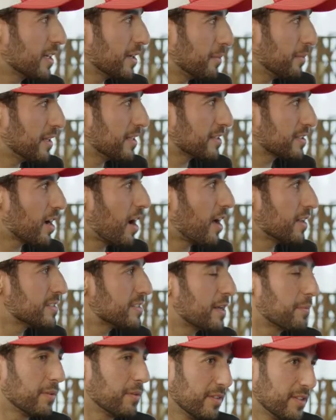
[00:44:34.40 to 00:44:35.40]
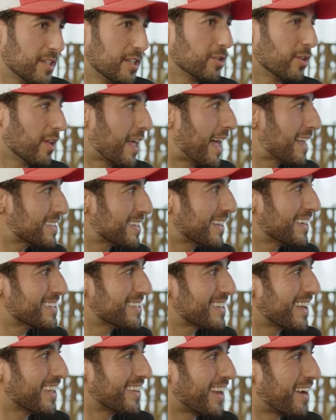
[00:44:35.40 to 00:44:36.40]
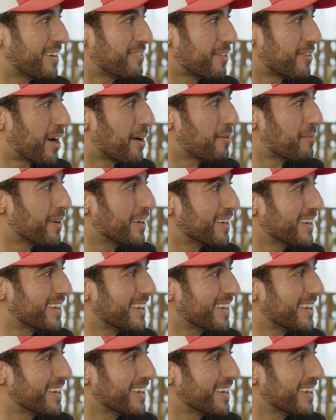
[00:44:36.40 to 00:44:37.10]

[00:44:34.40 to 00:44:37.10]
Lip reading: going to be this concept of a digital asset inside that environment.